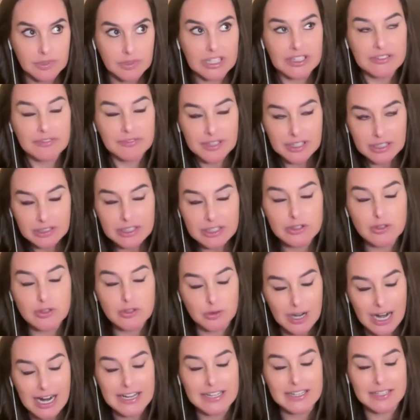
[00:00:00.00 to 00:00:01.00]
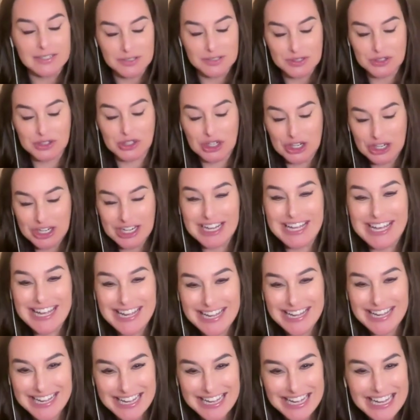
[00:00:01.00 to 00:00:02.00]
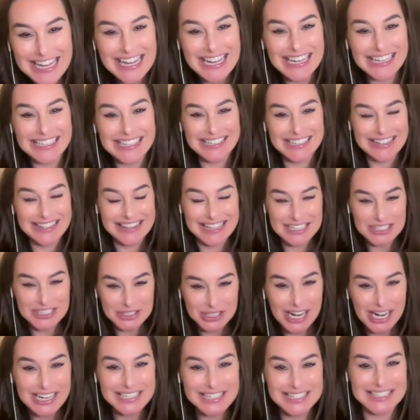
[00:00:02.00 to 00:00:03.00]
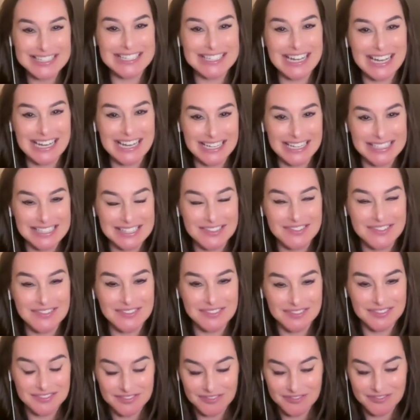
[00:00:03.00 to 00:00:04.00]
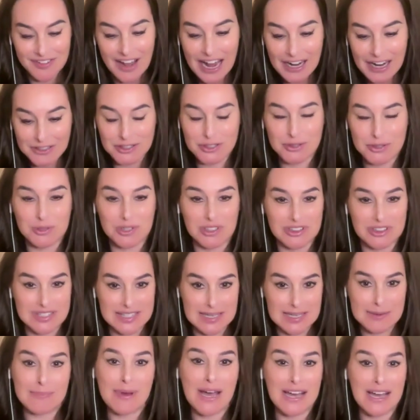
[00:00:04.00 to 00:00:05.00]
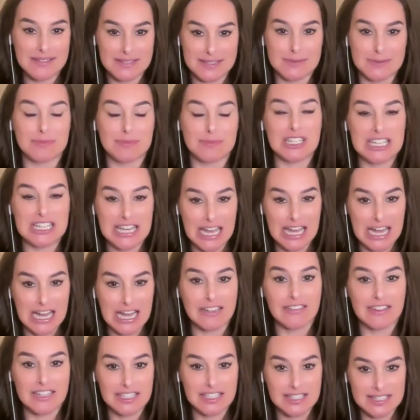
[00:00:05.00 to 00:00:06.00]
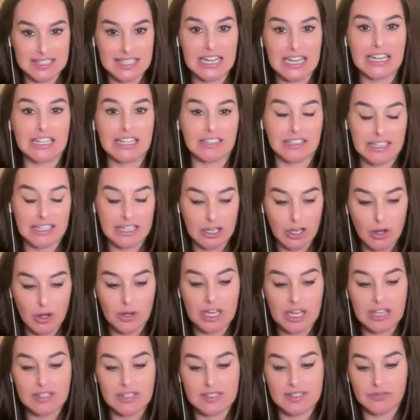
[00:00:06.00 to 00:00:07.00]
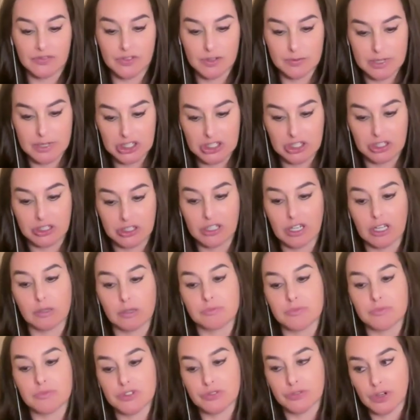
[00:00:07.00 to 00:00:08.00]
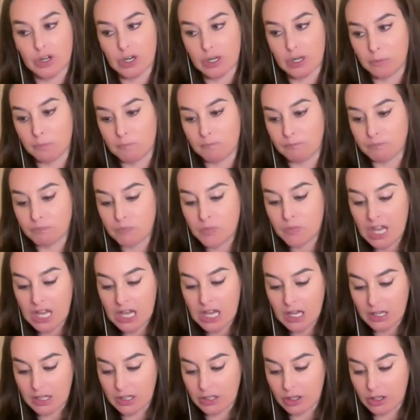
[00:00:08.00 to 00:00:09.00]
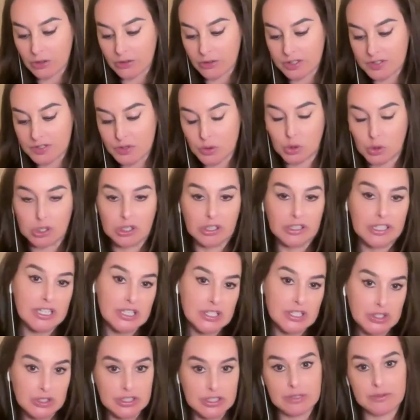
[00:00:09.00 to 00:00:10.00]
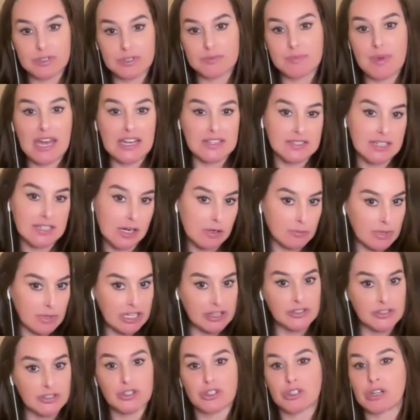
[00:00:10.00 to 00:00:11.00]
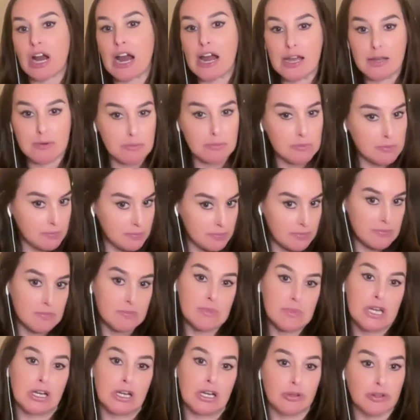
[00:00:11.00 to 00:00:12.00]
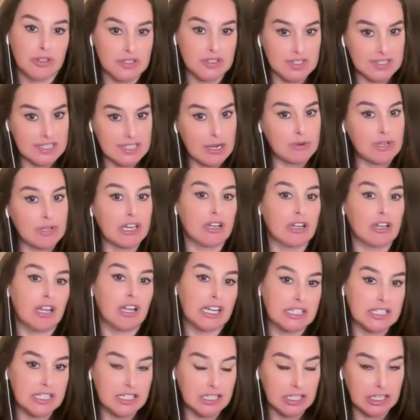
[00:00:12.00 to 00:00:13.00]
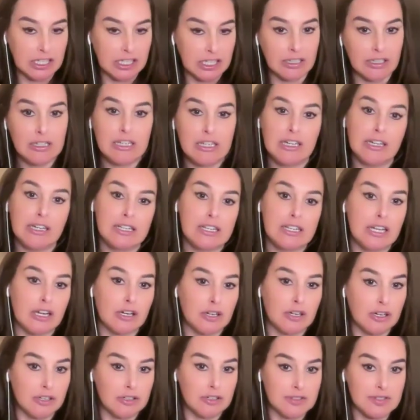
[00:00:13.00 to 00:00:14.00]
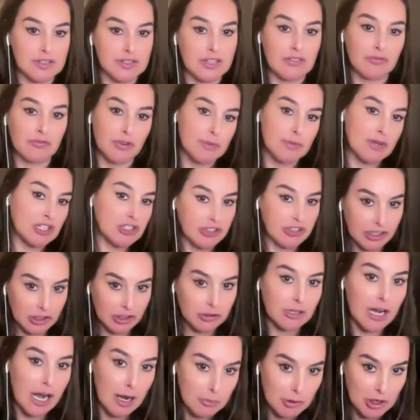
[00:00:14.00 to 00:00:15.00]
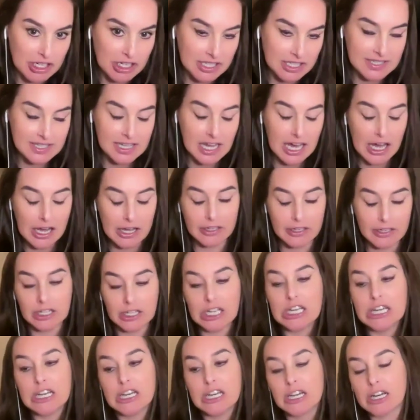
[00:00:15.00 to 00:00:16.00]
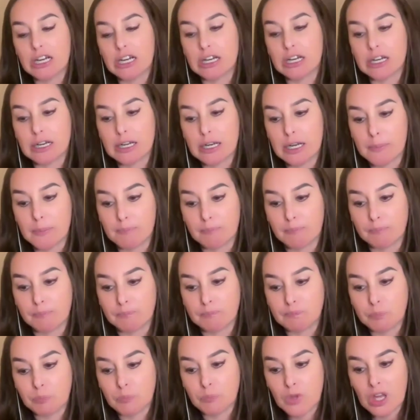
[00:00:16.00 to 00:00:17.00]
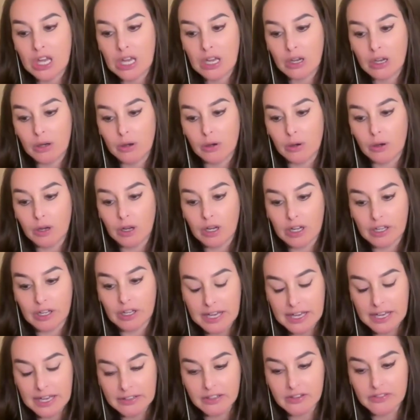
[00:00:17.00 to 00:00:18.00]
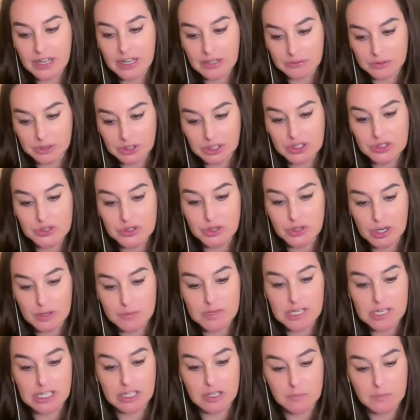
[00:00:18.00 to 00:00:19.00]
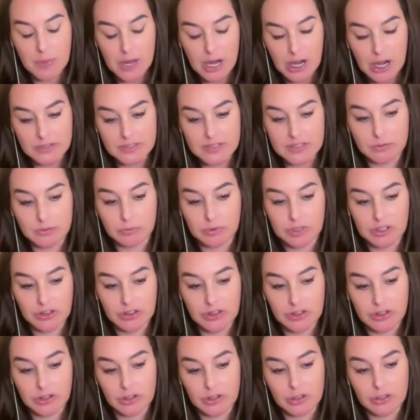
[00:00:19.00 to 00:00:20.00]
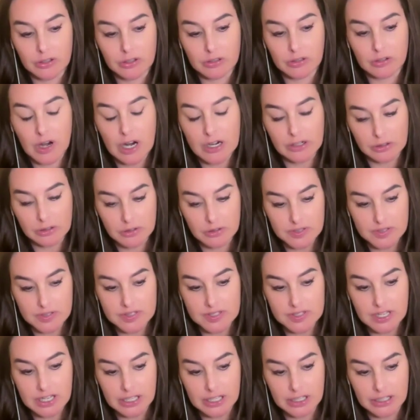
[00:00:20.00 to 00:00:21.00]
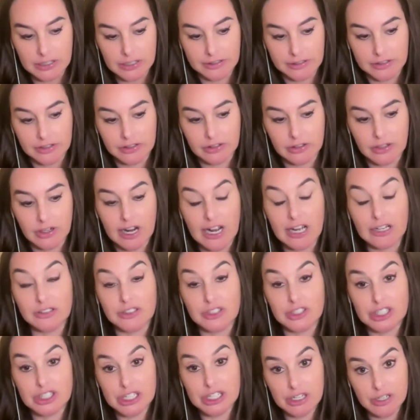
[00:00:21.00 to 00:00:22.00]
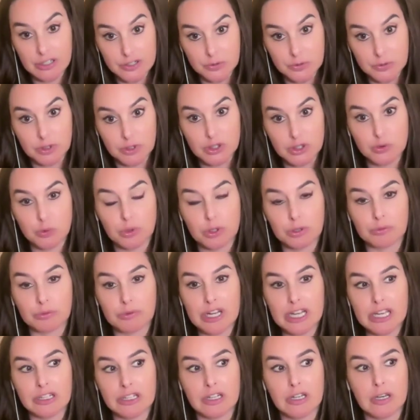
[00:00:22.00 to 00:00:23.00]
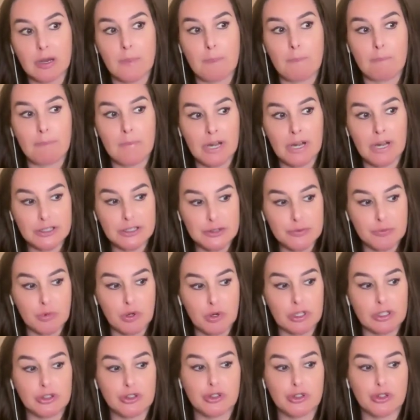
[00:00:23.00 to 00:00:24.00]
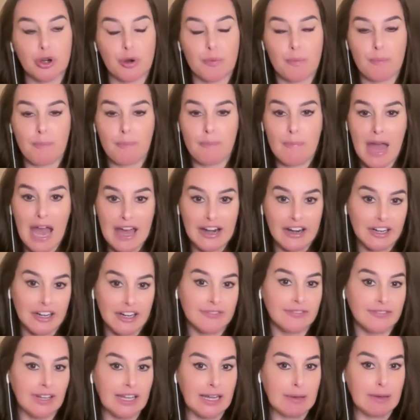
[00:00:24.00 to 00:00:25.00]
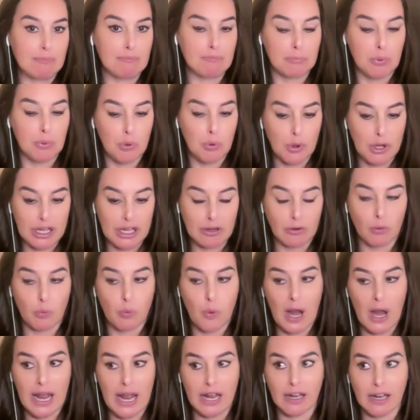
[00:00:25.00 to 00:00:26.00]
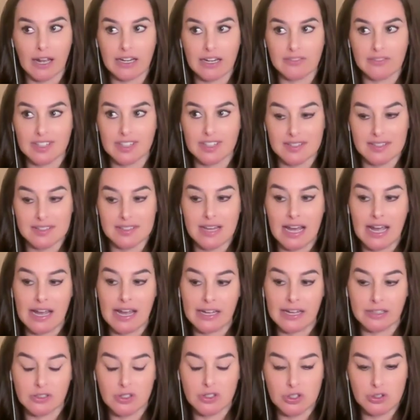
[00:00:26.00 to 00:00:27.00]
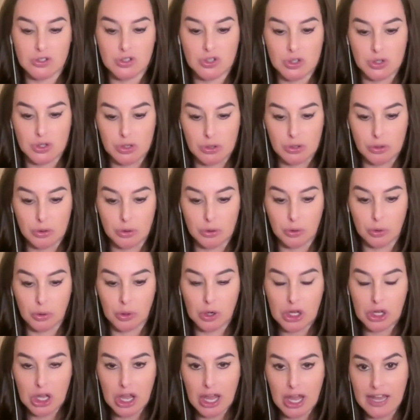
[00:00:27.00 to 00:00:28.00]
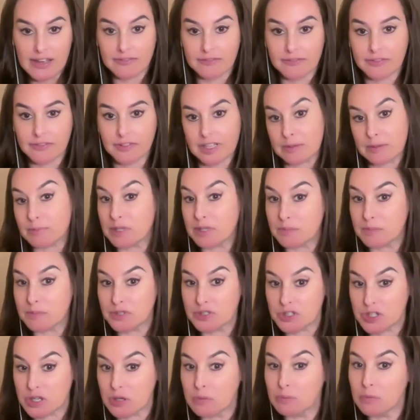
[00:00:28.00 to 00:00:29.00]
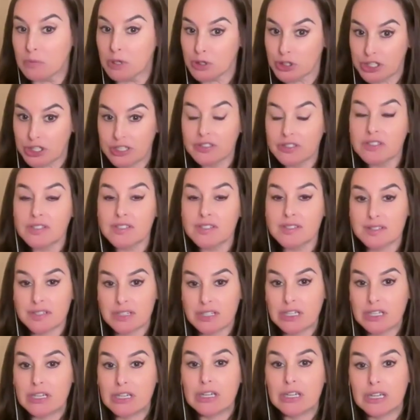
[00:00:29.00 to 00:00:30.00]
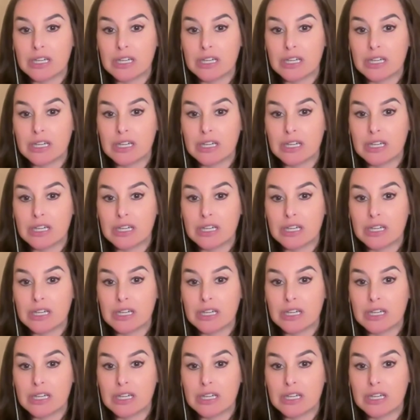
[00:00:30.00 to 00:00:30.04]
like fairly dry history. They try to stay as factual as they possibly can, and they cite like, okay, this information comes from, this oral history that was passed down by this tribe. This is how we collected it. Here's the information that corroborates that. Again, that really struck me in comparison with the chronicles on Algiers, which were written in a much more dramatic, flamboyant way, kind of designed to inflame people's emotions.